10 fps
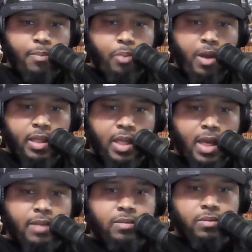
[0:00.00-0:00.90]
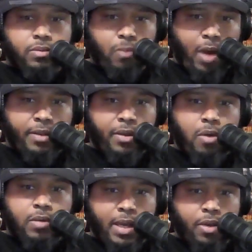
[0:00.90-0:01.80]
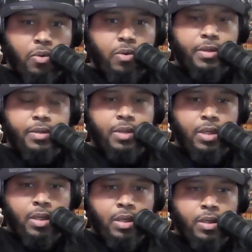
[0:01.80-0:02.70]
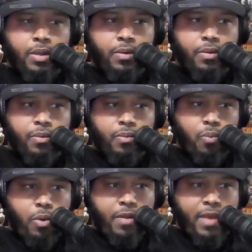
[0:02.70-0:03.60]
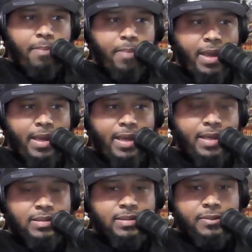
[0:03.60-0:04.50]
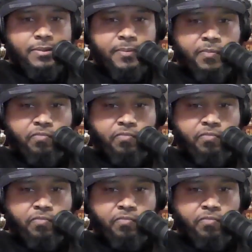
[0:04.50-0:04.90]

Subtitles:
in that parking lot right there on that corner where that bank is.